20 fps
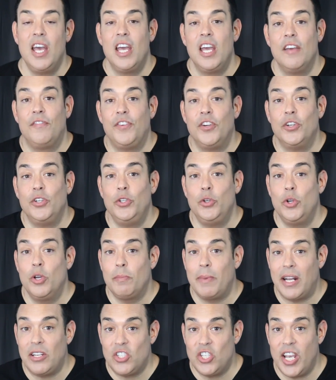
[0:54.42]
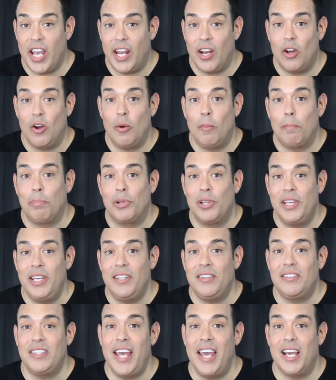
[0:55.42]
If you're new to my channel,
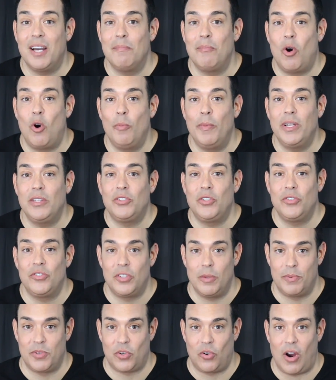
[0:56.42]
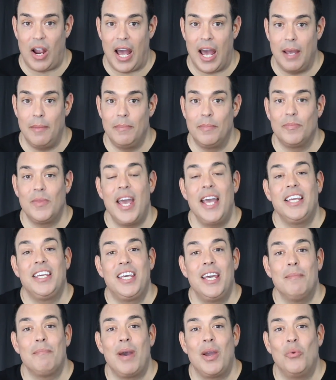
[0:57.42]
please take a moment to subscribe and
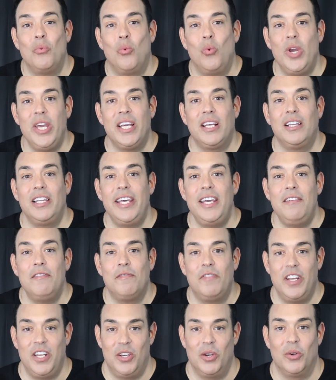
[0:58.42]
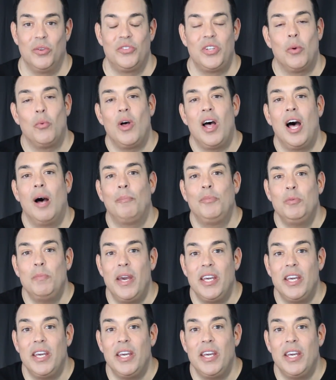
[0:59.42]
get my weekly videos that will help you